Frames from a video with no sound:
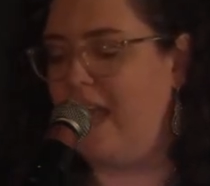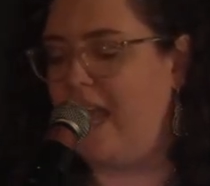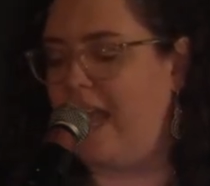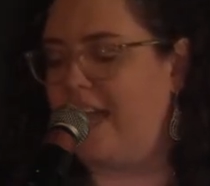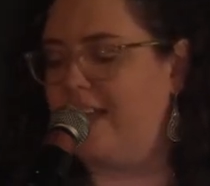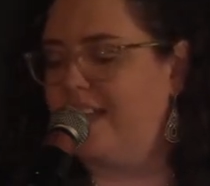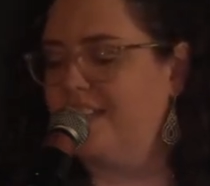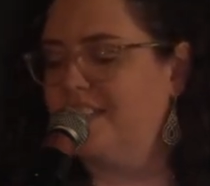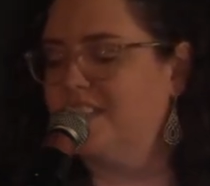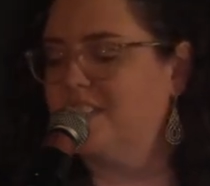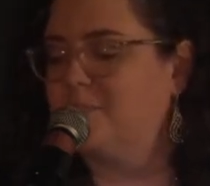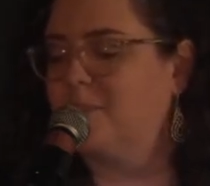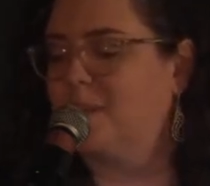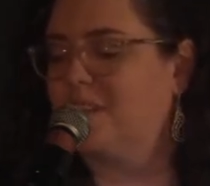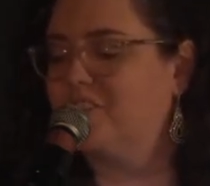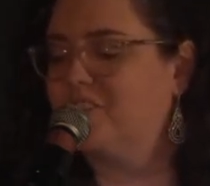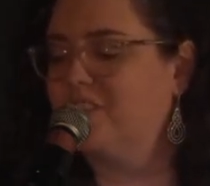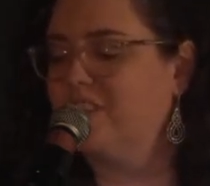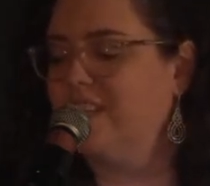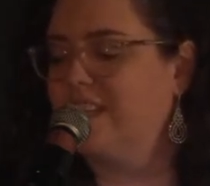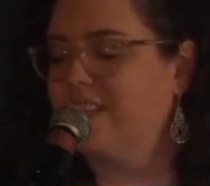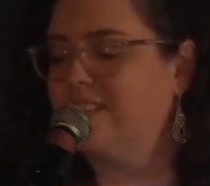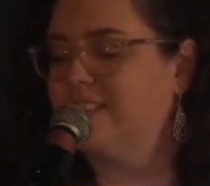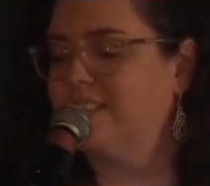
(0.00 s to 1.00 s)
And I'd
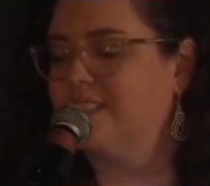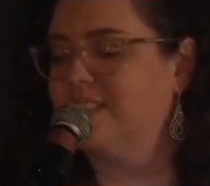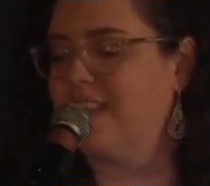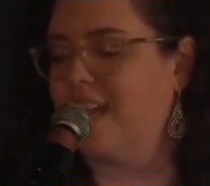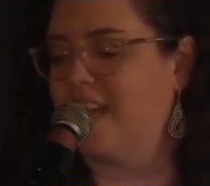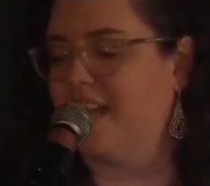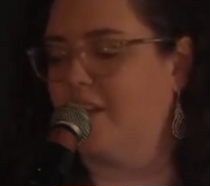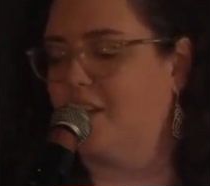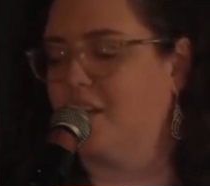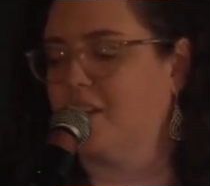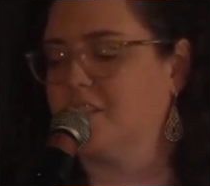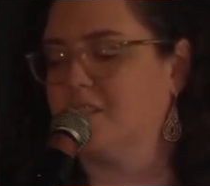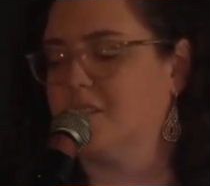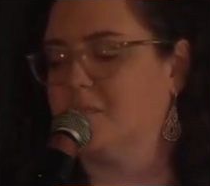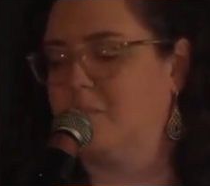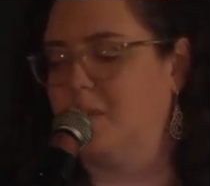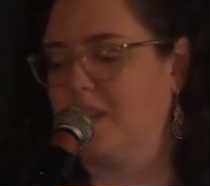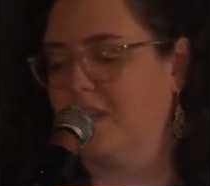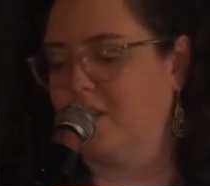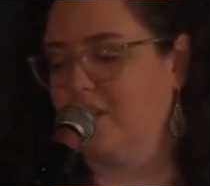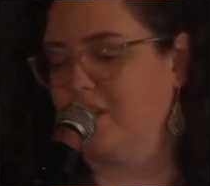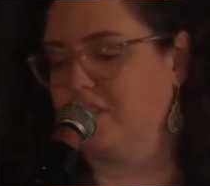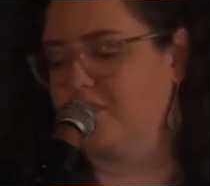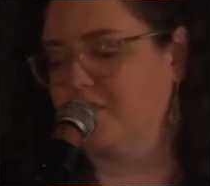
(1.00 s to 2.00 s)
especially like to thank our
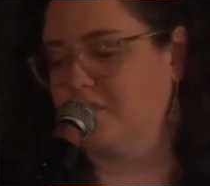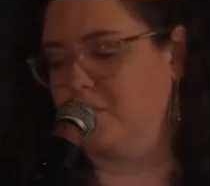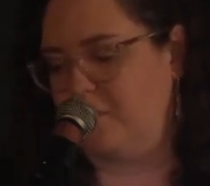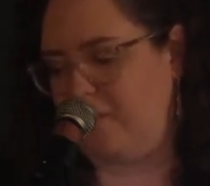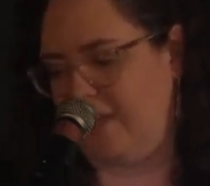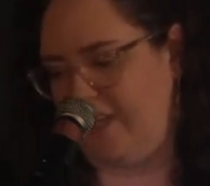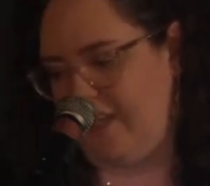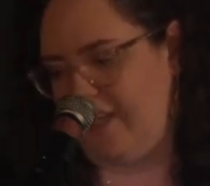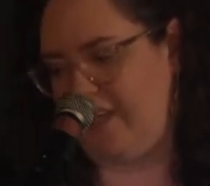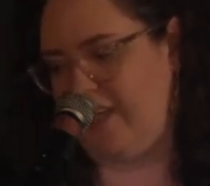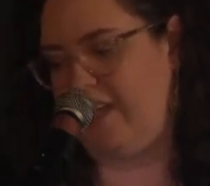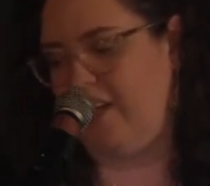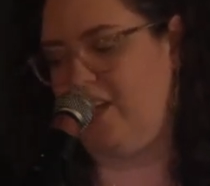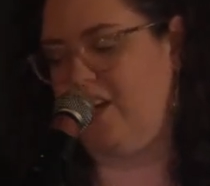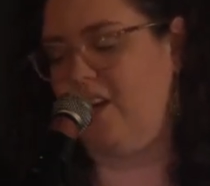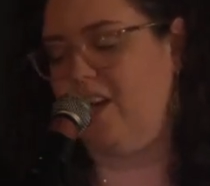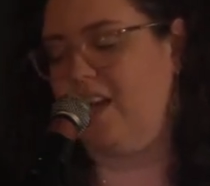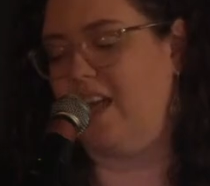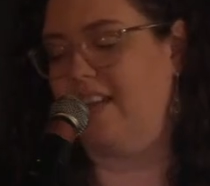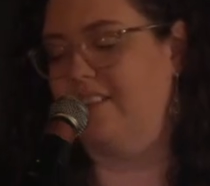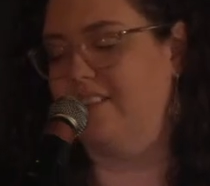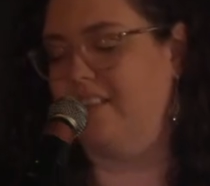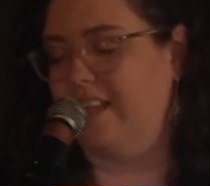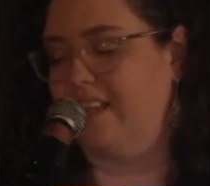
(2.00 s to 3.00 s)
speakers for being here
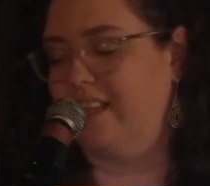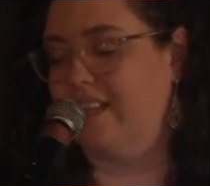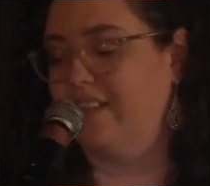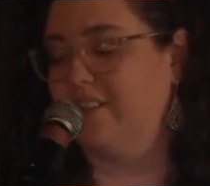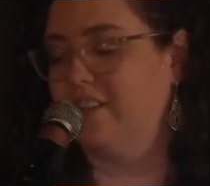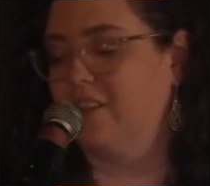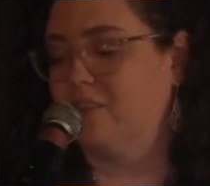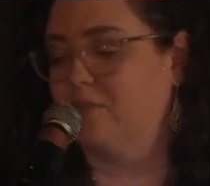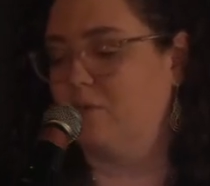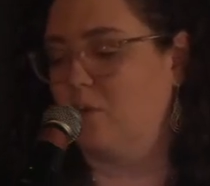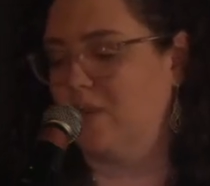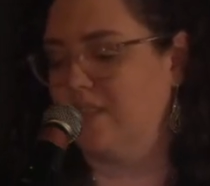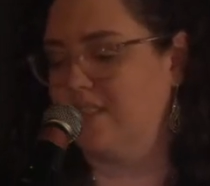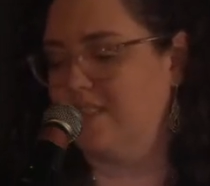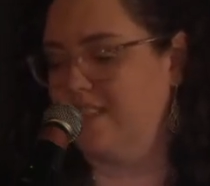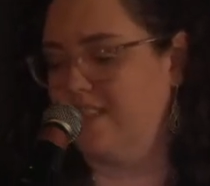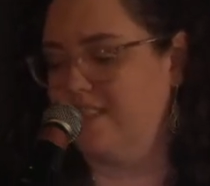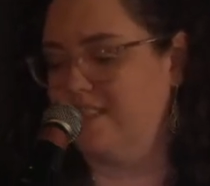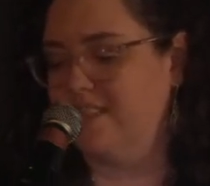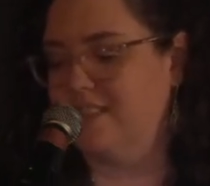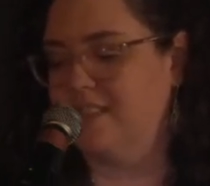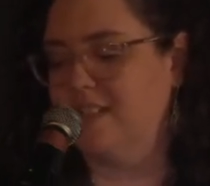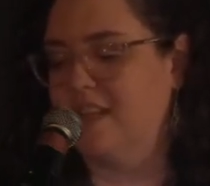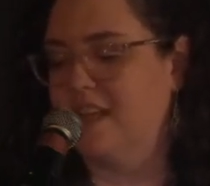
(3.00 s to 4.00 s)
and lending their
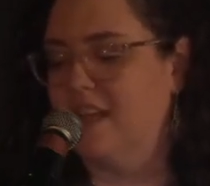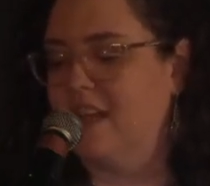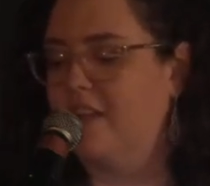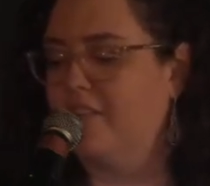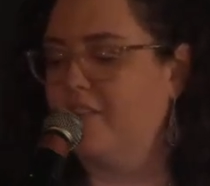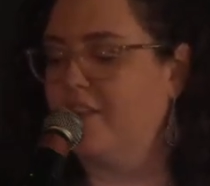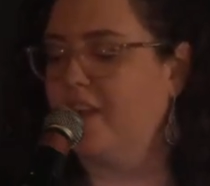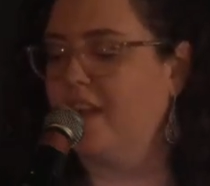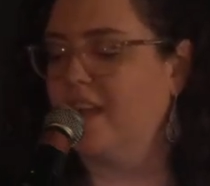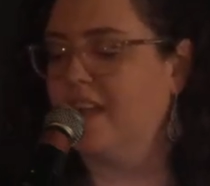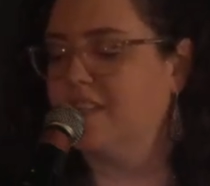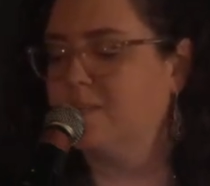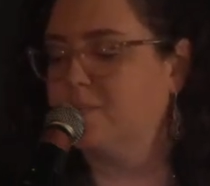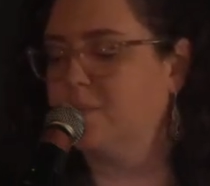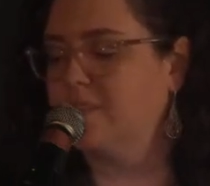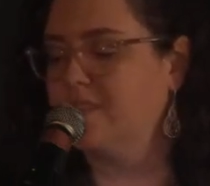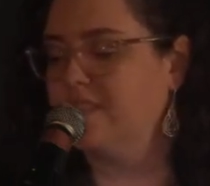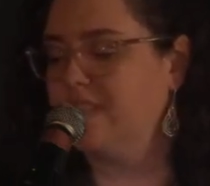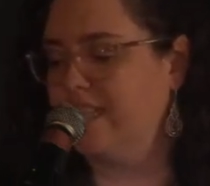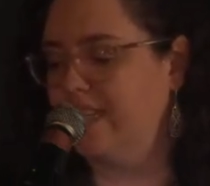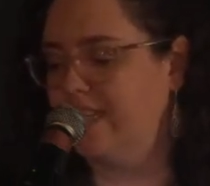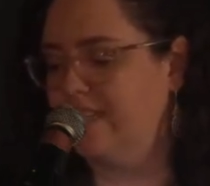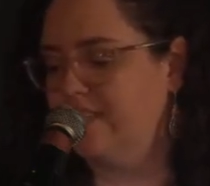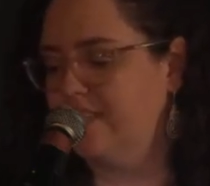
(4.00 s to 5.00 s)
voices, their
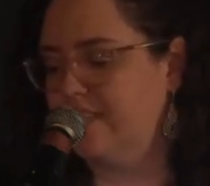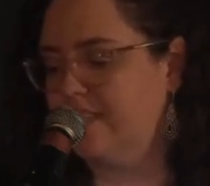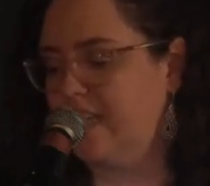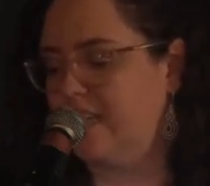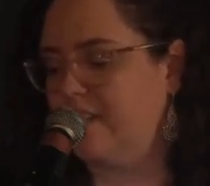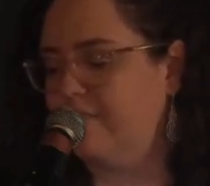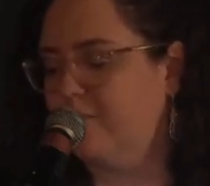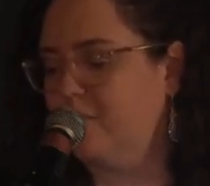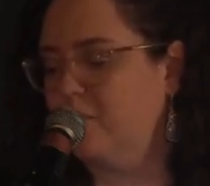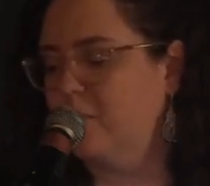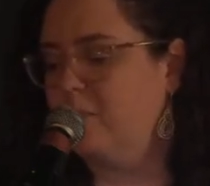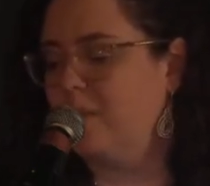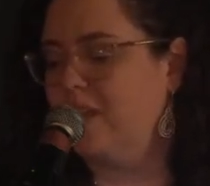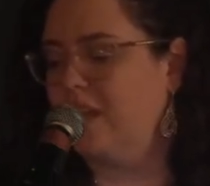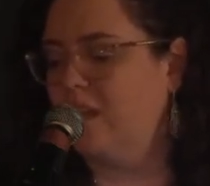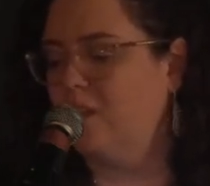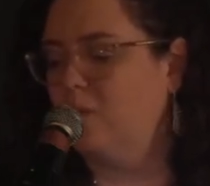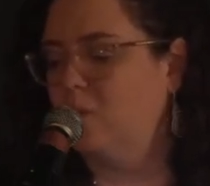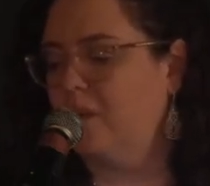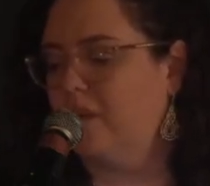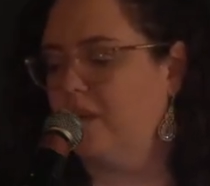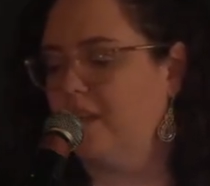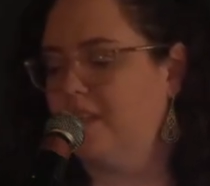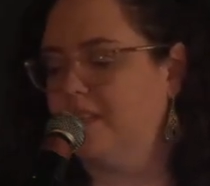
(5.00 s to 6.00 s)
expertise, and for
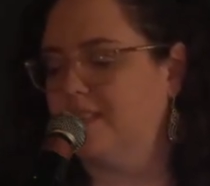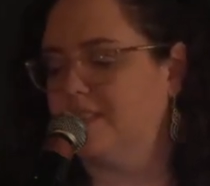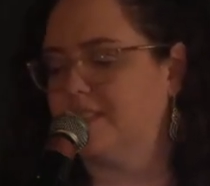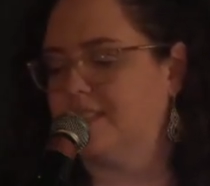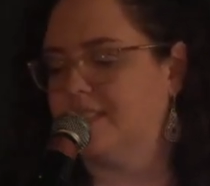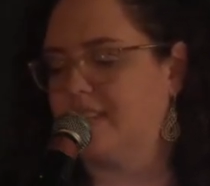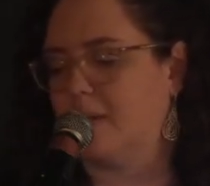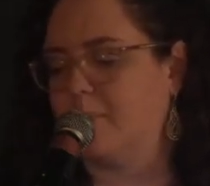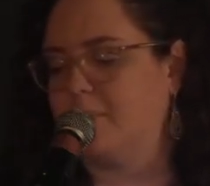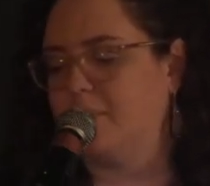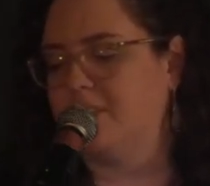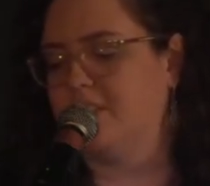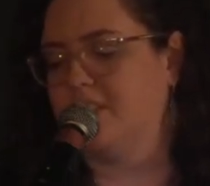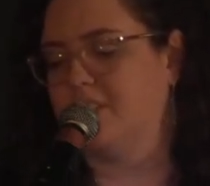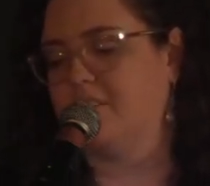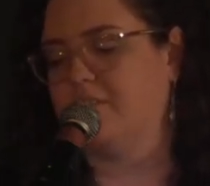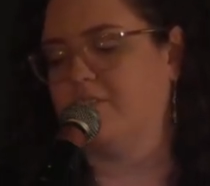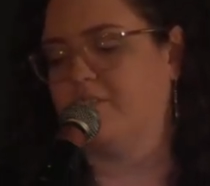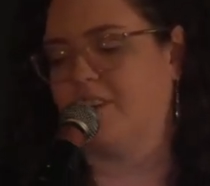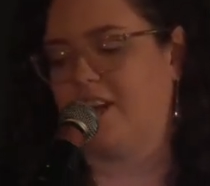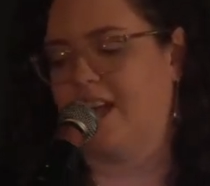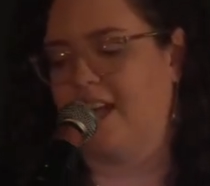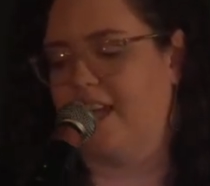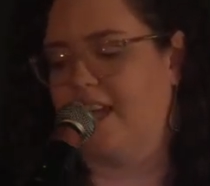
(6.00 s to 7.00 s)
being willing to step into the
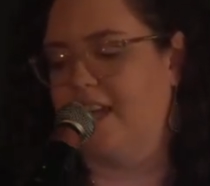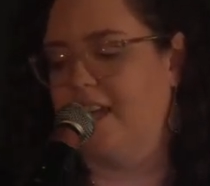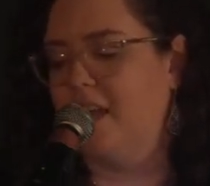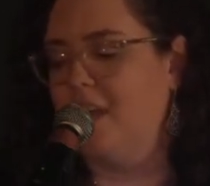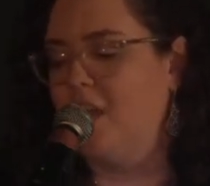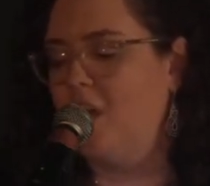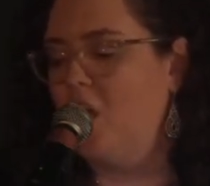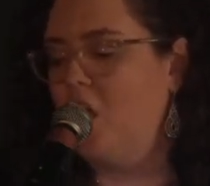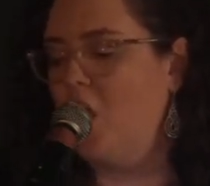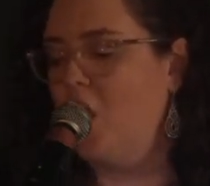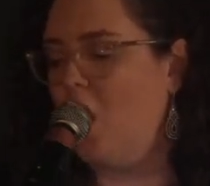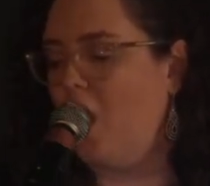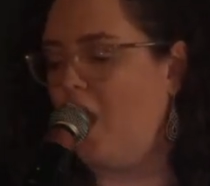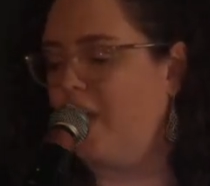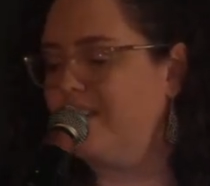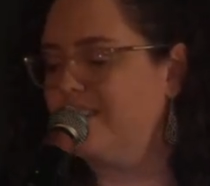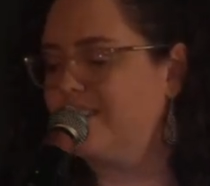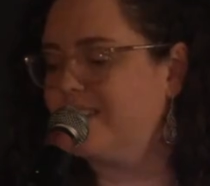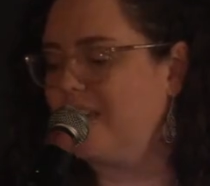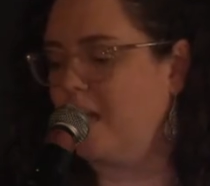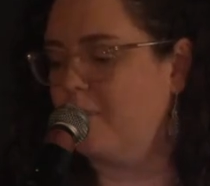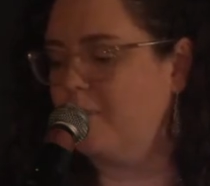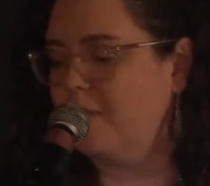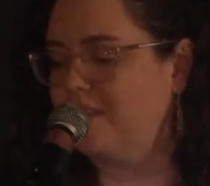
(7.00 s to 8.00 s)
fray on a
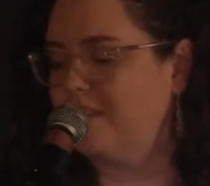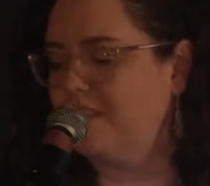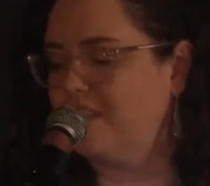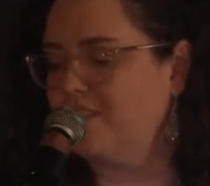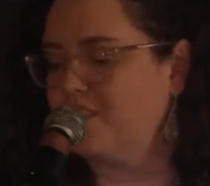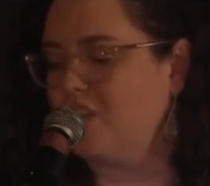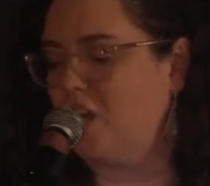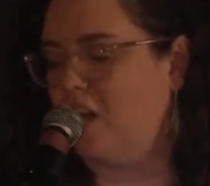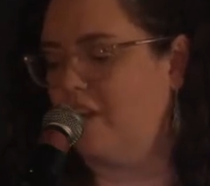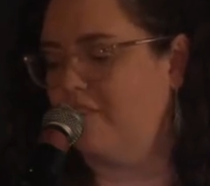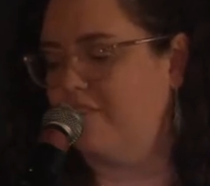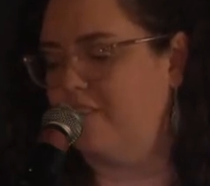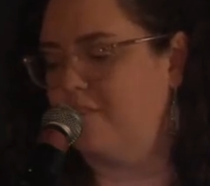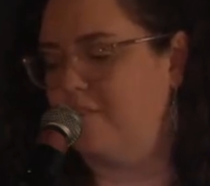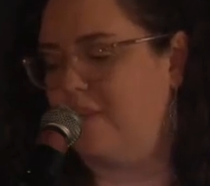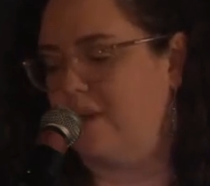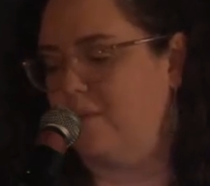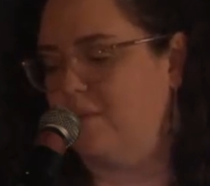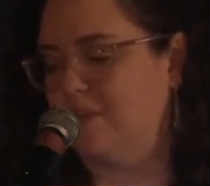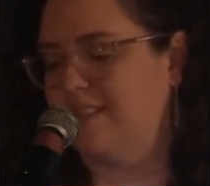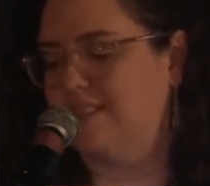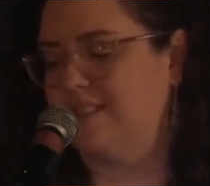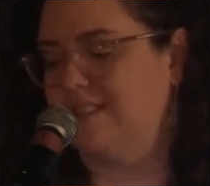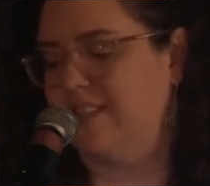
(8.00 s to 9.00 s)
topic that is often
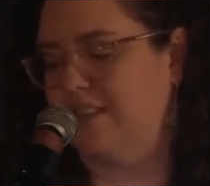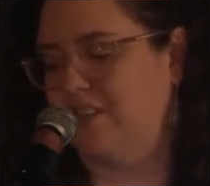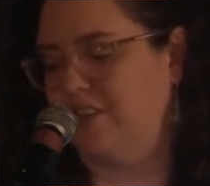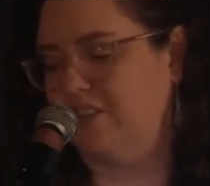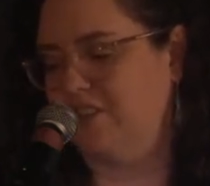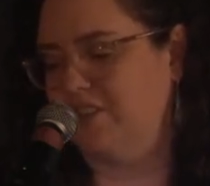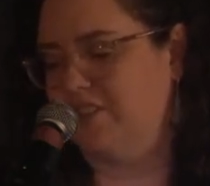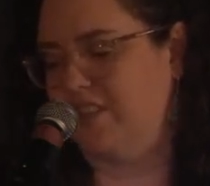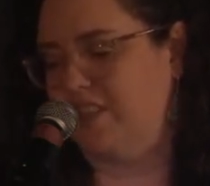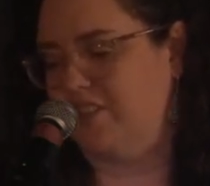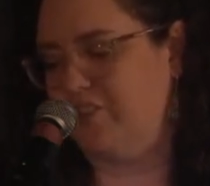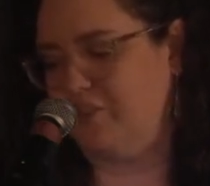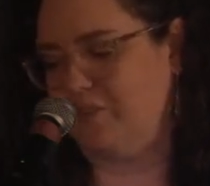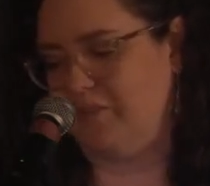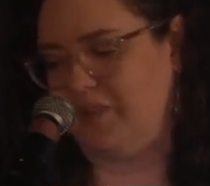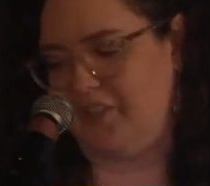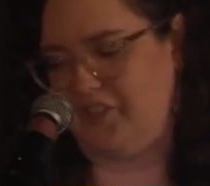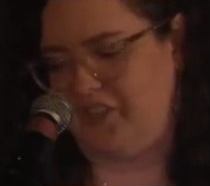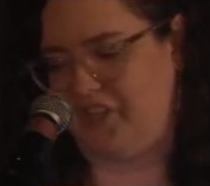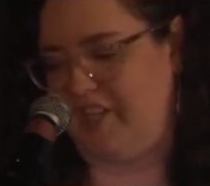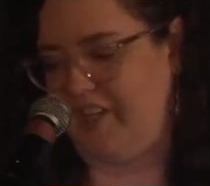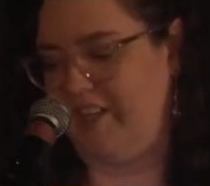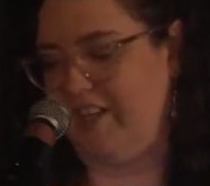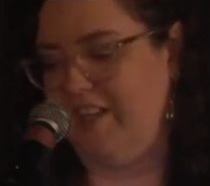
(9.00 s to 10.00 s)
met with snickers and
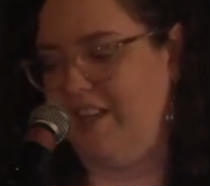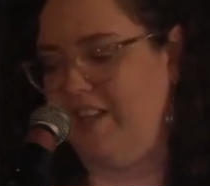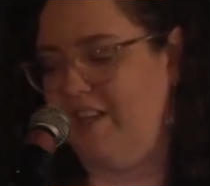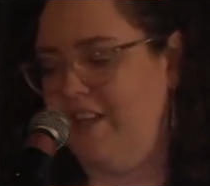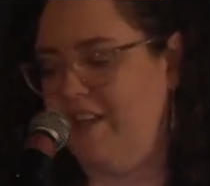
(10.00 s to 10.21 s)
derision.